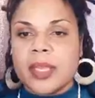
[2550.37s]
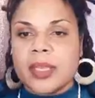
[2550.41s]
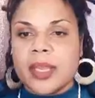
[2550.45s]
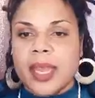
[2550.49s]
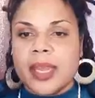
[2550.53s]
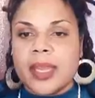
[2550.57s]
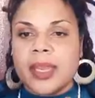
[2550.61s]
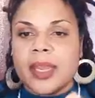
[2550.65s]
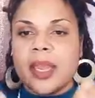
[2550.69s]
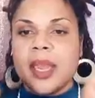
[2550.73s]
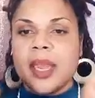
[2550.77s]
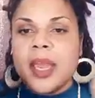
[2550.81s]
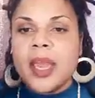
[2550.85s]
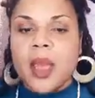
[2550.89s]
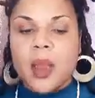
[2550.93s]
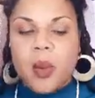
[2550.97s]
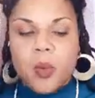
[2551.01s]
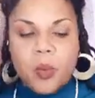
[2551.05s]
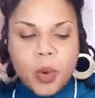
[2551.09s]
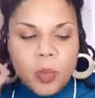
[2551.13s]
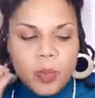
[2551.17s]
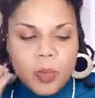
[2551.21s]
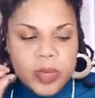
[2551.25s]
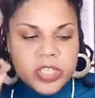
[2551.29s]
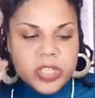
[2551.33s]
Like
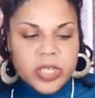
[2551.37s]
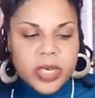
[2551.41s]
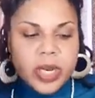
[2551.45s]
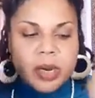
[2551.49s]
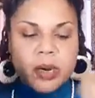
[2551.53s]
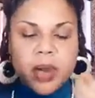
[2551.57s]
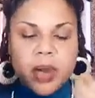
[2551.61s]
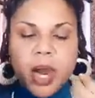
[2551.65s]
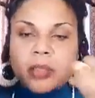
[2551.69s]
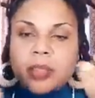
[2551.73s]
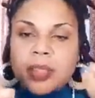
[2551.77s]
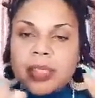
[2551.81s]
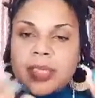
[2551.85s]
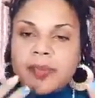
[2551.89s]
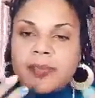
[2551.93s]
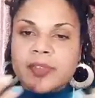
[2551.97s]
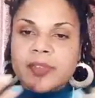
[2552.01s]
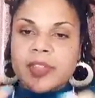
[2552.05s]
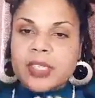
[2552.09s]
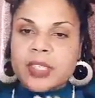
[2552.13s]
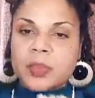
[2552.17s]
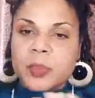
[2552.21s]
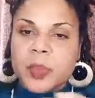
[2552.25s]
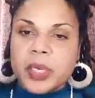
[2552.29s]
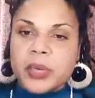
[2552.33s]
when we share our lived
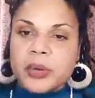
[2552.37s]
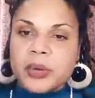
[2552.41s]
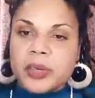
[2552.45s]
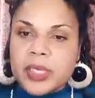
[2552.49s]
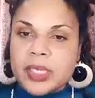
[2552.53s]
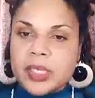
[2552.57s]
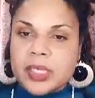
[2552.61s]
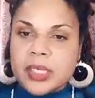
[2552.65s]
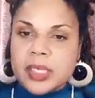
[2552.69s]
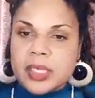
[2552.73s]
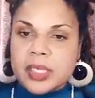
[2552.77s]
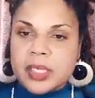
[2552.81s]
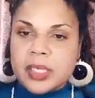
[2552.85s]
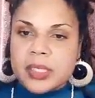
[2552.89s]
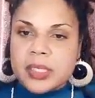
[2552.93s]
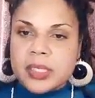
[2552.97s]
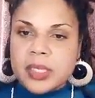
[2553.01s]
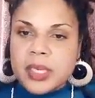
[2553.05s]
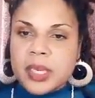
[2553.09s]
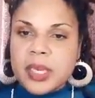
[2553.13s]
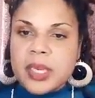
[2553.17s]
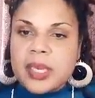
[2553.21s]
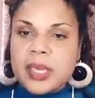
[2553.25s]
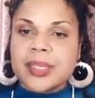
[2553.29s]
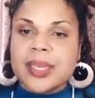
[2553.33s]
experiences,
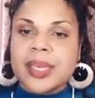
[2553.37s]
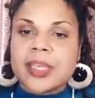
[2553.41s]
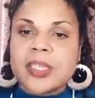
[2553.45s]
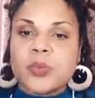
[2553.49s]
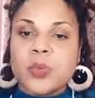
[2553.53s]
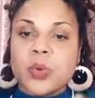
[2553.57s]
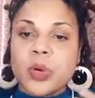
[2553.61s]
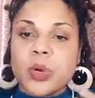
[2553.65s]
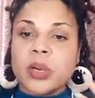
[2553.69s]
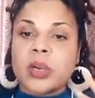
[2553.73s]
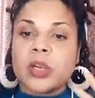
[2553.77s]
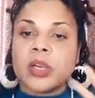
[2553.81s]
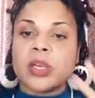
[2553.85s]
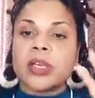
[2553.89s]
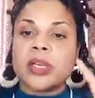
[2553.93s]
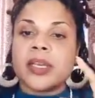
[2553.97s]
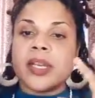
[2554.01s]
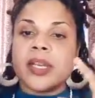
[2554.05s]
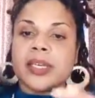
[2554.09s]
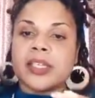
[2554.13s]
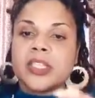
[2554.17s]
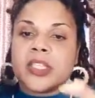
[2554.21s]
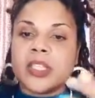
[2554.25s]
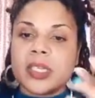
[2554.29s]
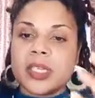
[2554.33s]
that's where
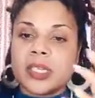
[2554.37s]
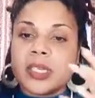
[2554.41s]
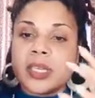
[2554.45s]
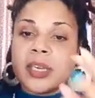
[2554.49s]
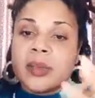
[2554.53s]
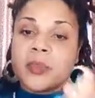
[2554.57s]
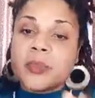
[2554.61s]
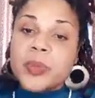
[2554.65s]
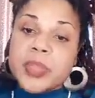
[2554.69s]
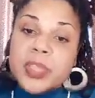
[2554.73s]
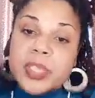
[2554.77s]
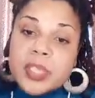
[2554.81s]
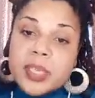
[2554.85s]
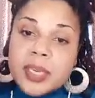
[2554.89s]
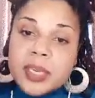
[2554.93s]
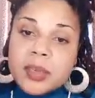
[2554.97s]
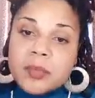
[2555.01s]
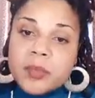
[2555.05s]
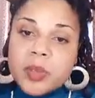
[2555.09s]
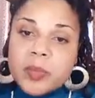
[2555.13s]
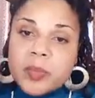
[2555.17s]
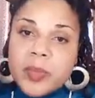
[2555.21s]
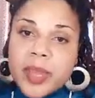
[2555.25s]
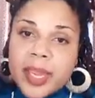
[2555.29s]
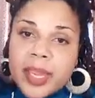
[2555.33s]
connection and empathy can
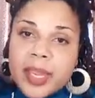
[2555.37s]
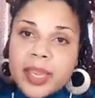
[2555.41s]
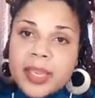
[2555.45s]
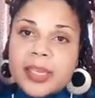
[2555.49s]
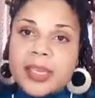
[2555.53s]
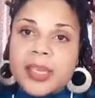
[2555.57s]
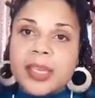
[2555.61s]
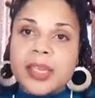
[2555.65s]
be made.